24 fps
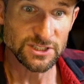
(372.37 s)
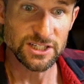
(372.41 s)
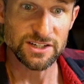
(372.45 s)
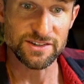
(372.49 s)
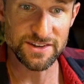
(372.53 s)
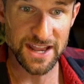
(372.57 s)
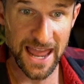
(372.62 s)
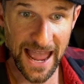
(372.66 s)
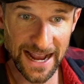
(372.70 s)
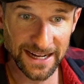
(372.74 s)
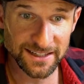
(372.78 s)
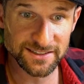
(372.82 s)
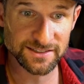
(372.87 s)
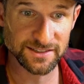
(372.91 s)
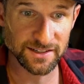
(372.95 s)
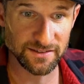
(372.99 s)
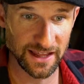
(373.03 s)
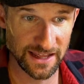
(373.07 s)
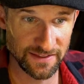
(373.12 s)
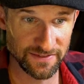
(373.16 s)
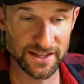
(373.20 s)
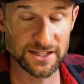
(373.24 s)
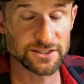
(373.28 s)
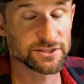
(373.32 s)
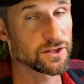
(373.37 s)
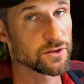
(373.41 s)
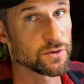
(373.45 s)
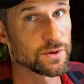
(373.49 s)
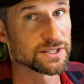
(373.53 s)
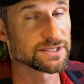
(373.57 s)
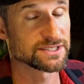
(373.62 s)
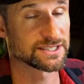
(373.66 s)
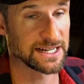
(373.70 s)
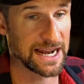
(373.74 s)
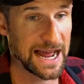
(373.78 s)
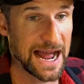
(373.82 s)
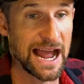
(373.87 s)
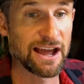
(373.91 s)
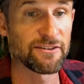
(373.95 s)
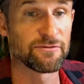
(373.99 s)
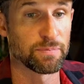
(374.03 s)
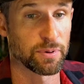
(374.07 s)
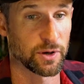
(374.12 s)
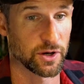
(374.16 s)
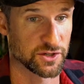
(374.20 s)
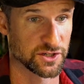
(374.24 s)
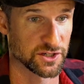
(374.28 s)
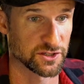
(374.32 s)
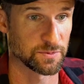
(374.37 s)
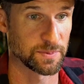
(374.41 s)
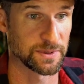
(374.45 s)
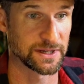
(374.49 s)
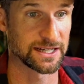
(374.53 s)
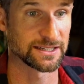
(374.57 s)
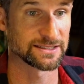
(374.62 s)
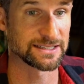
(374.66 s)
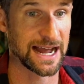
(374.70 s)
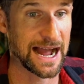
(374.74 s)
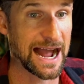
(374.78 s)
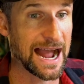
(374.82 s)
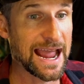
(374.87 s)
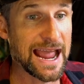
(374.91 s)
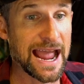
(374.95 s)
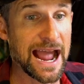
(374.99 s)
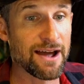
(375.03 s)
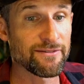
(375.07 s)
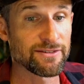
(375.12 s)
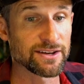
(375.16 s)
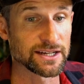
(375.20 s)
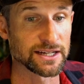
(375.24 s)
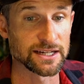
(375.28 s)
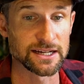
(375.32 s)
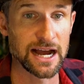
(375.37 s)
Next, and these are the ones that I've purchased because I have